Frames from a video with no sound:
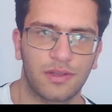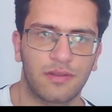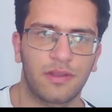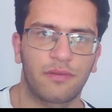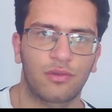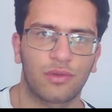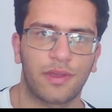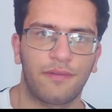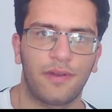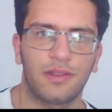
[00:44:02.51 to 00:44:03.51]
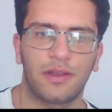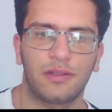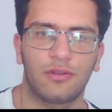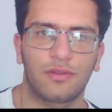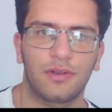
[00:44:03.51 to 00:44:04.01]
Just if rook f8,
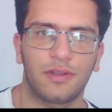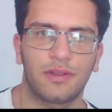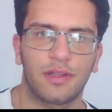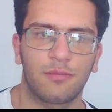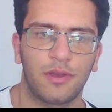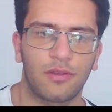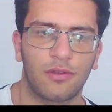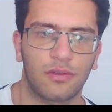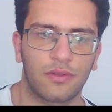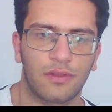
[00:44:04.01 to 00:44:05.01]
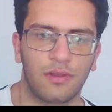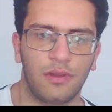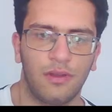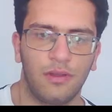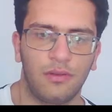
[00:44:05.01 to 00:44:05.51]
I don't need that because,
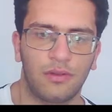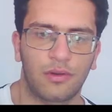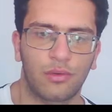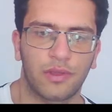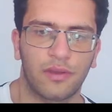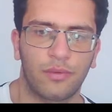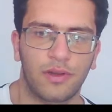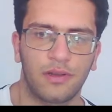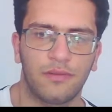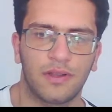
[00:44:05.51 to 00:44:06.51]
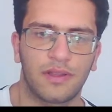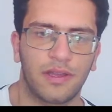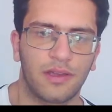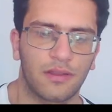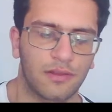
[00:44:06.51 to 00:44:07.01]
rook f1 he will
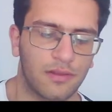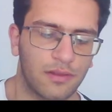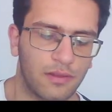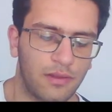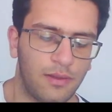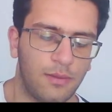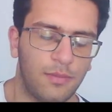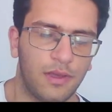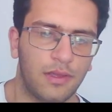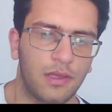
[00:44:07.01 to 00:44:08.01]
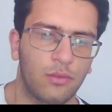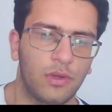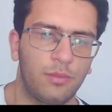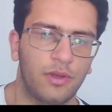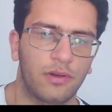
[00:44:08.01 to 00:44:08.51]
take, and my king
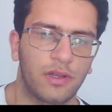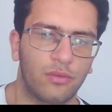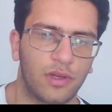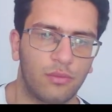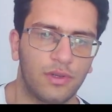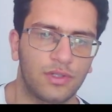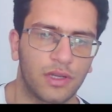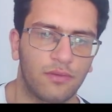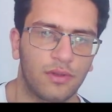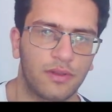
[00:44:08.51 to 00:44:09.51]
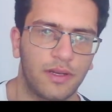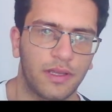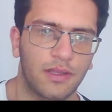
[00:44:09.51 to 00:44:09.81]
will be on f1, which I want.